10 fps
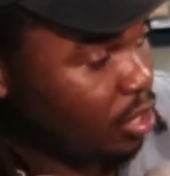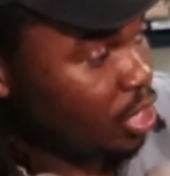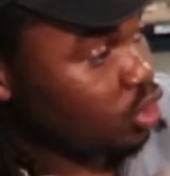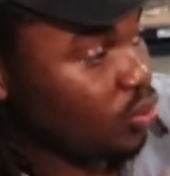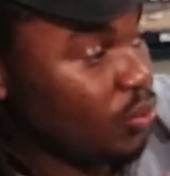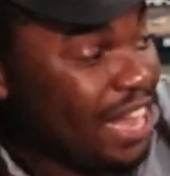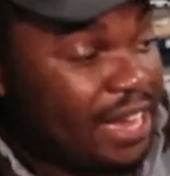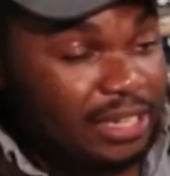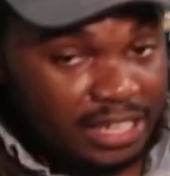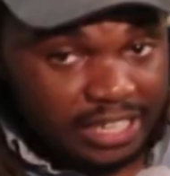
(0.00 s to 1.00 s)
So you
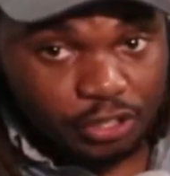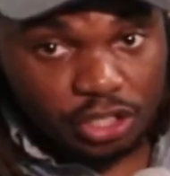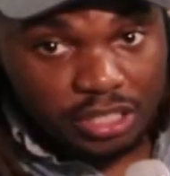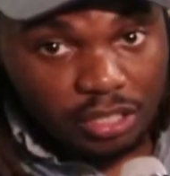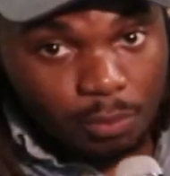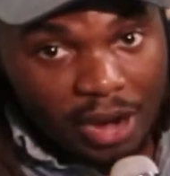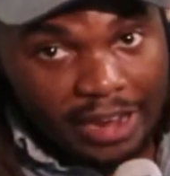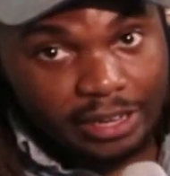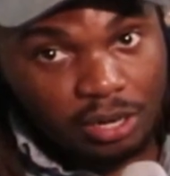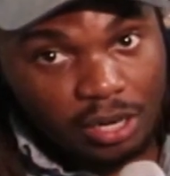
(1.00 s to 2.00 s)
can leave your steel
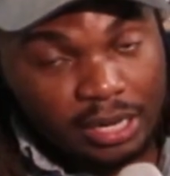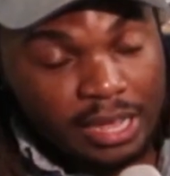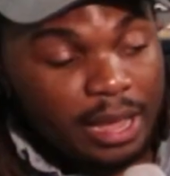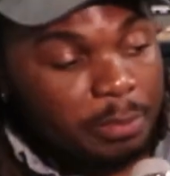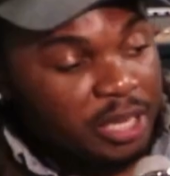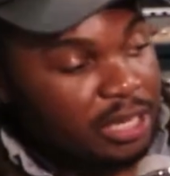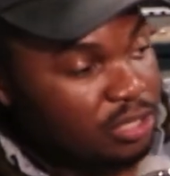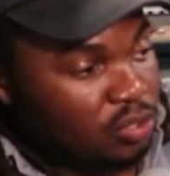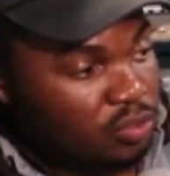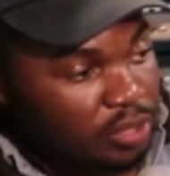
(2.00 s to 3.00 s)
bracket on, and
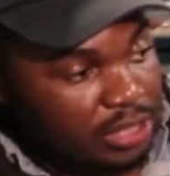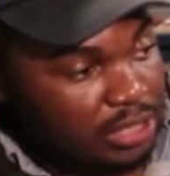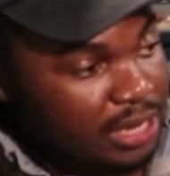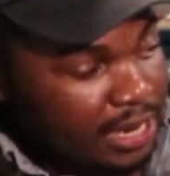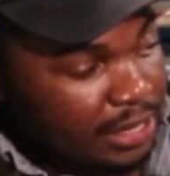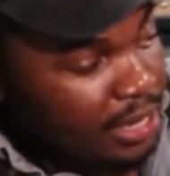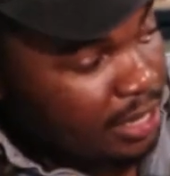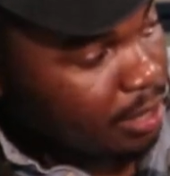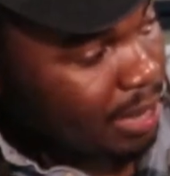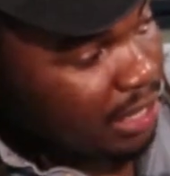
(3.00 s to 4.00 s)
because Chris designed
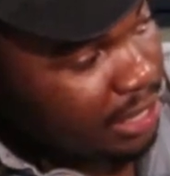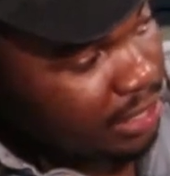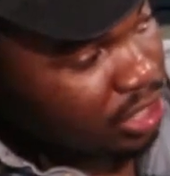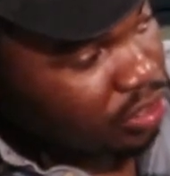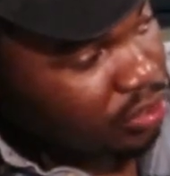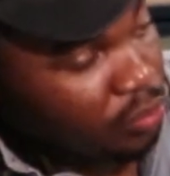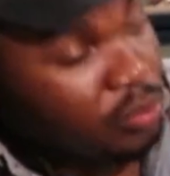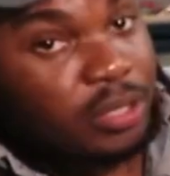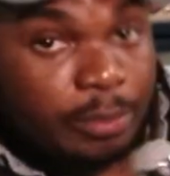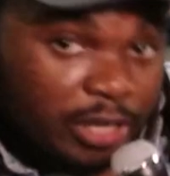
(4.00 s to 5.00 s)
the magnetic dust shoe
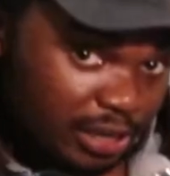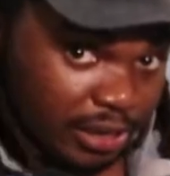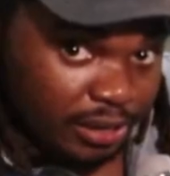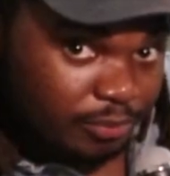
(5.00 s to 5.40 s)
to be